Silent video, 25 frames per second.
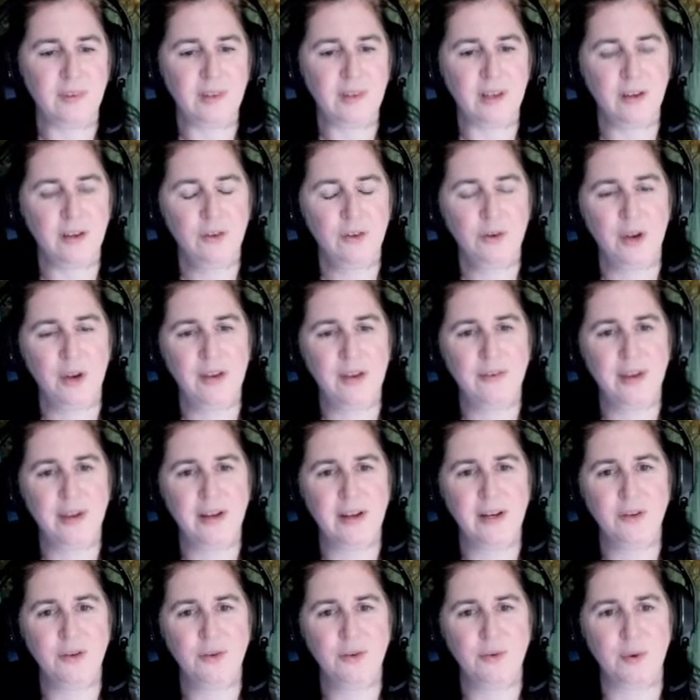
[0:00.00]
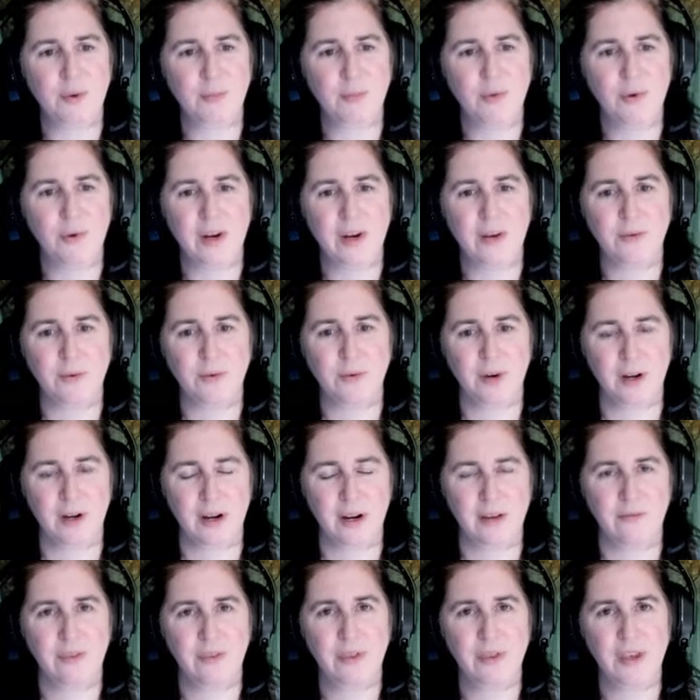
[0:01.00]
So I'm getting to a point where
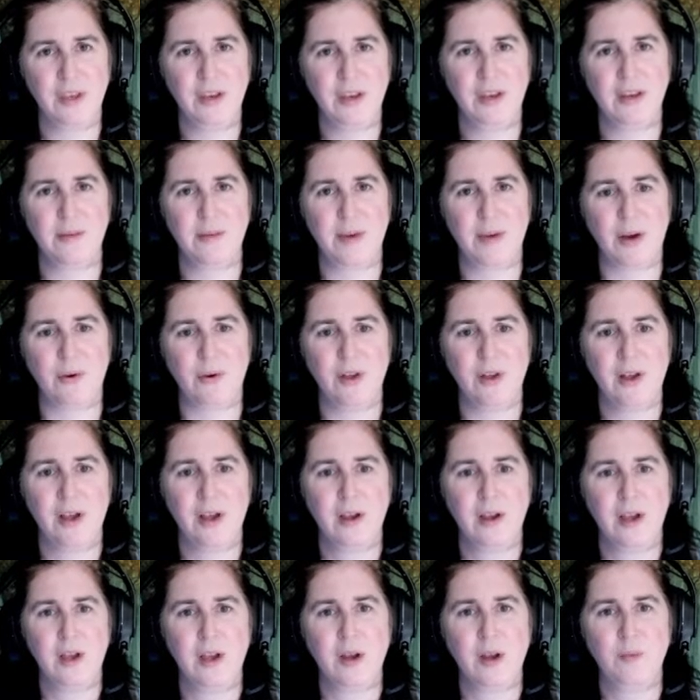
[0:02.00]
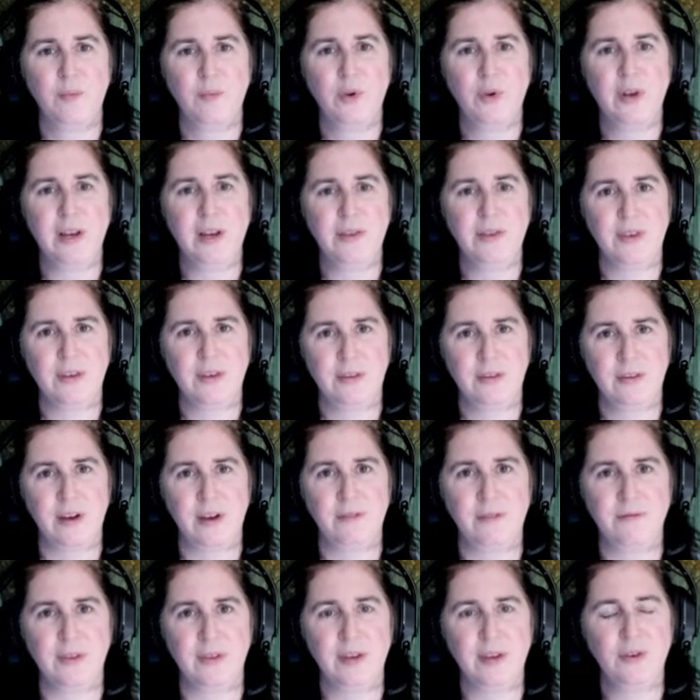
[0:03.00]
I'm thinking about putting this
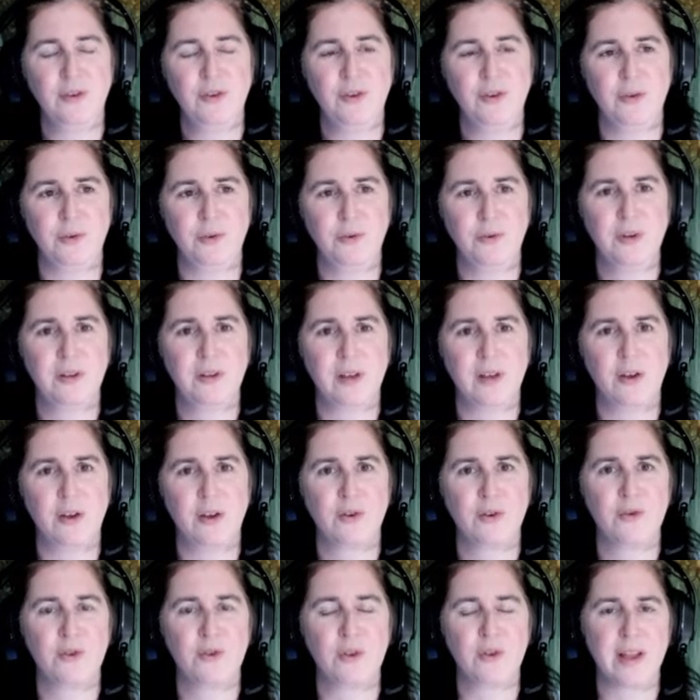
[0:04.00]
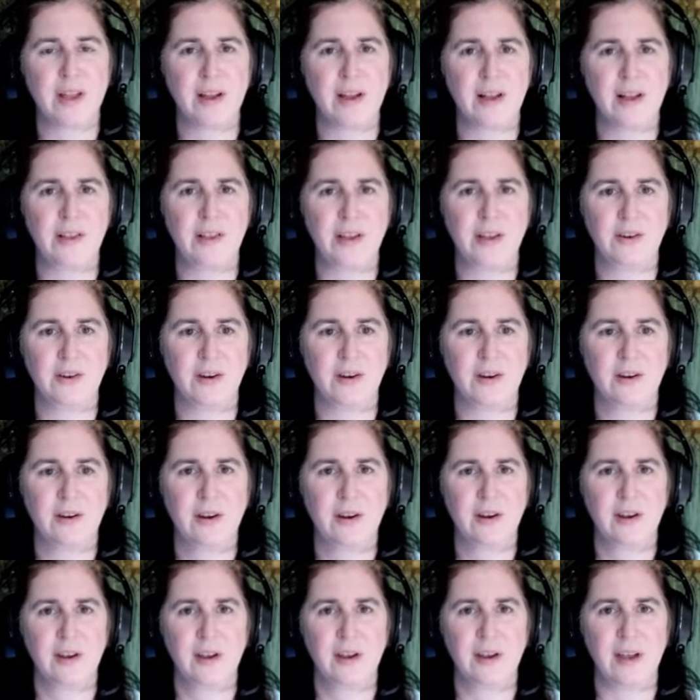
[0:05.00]
stuff into a Google Calendar,
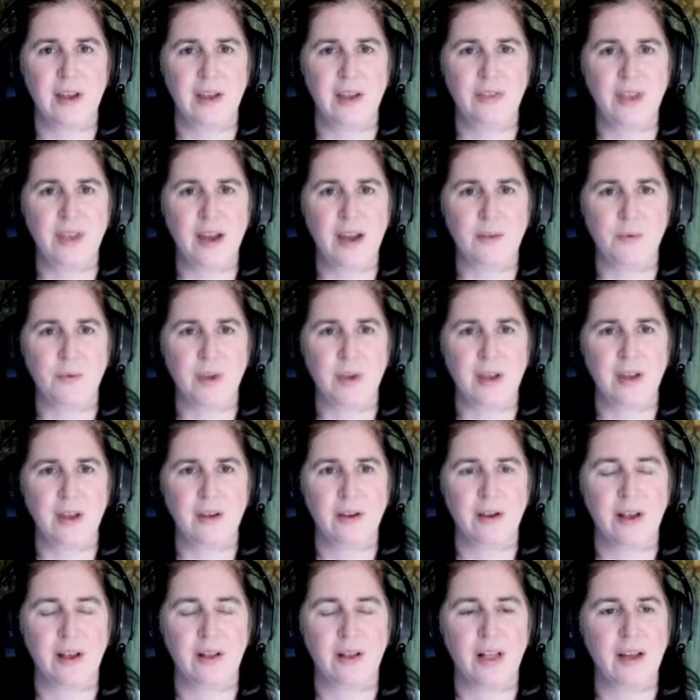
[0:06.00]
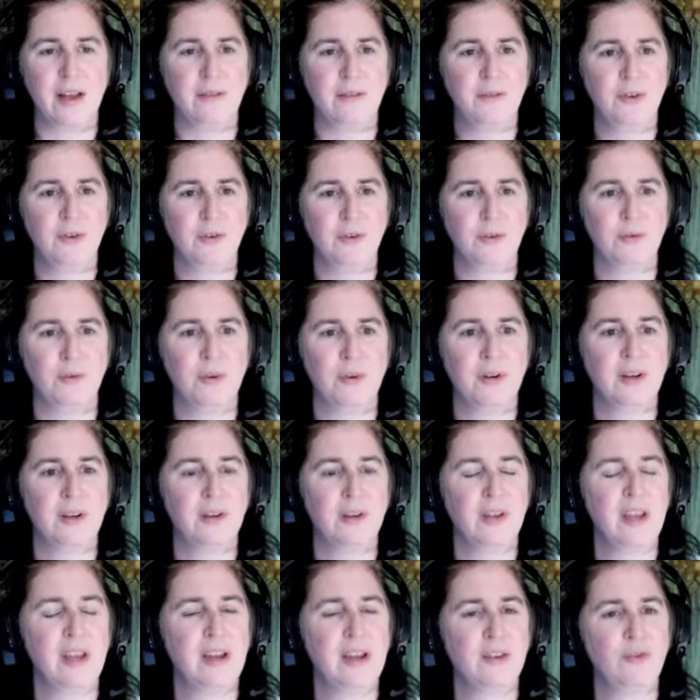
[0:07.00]
and that way I'll have to
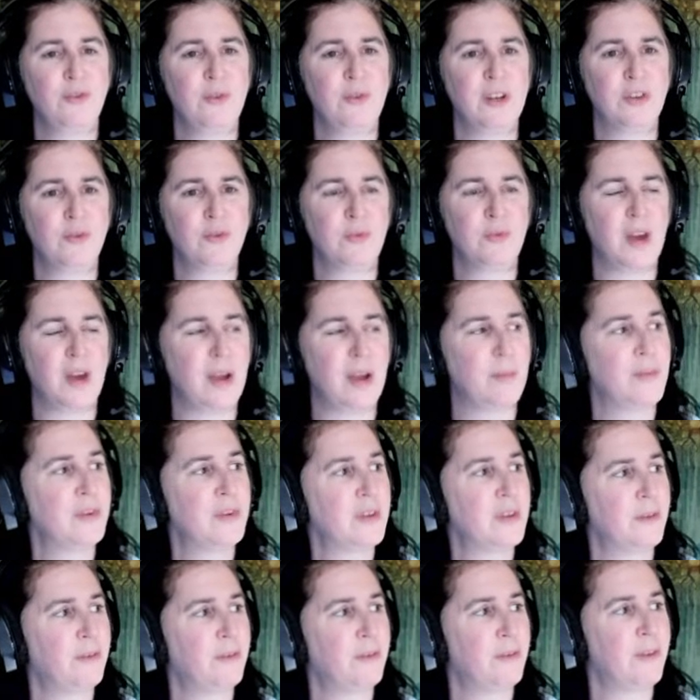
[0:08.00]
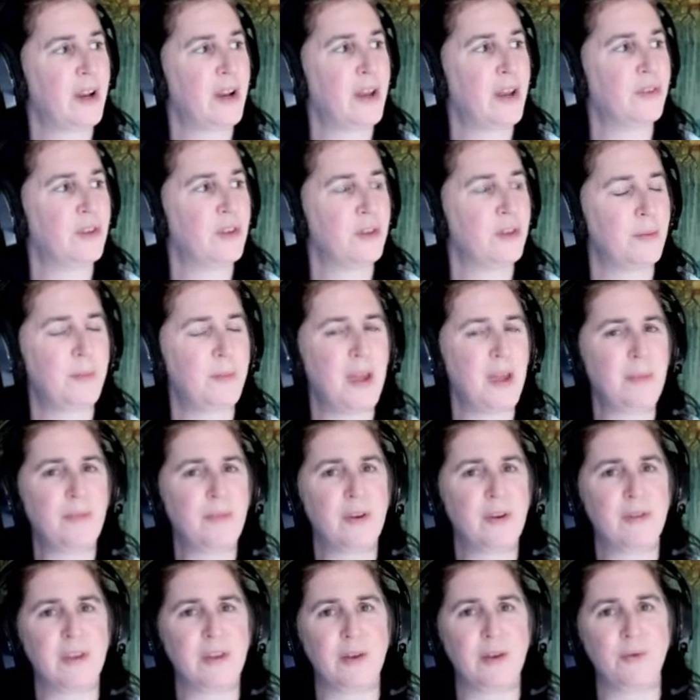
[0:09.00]
hand transcribe some of it onto the
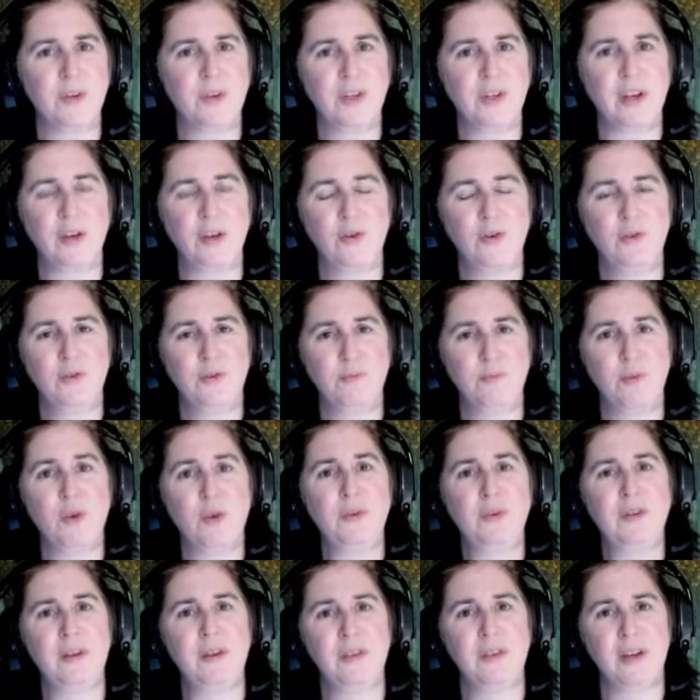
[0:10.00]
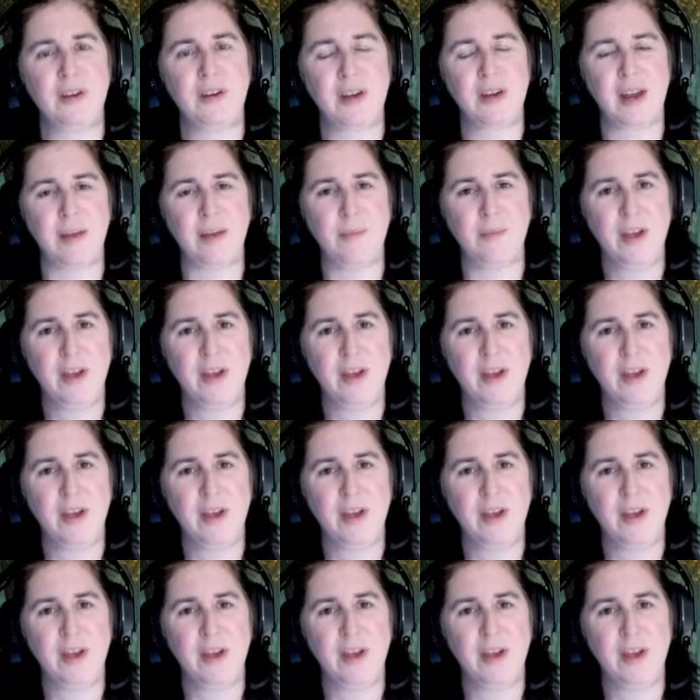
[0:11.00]
paper thing, which I use most of the time.